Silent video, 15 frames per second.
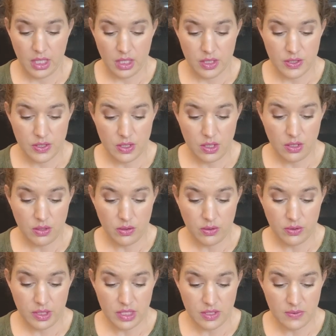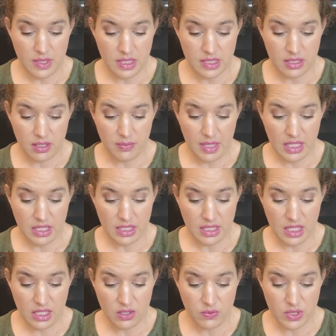So this one is Cabana
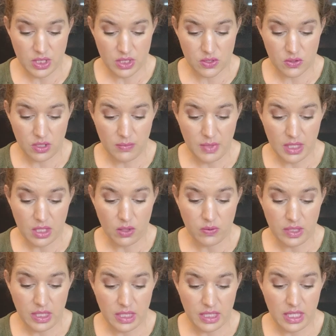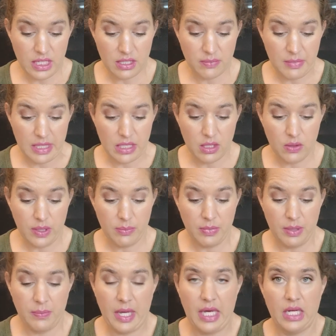Cake, which is creamy coconut cake, mango, and
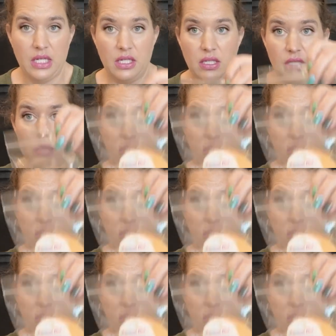papaya.